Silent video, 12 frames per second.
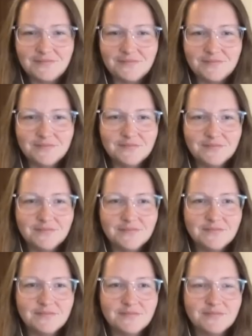
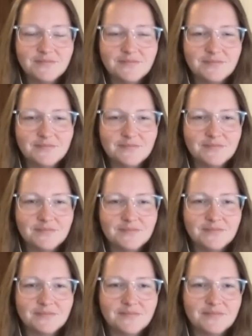
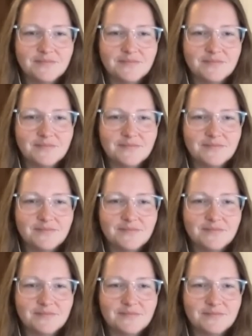
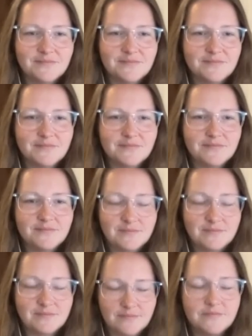
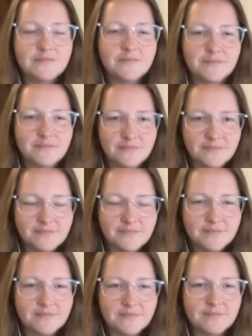
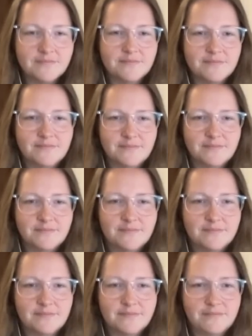
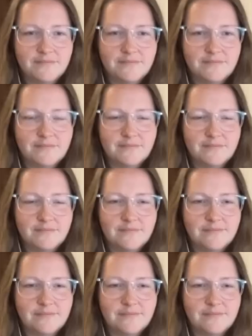(silent)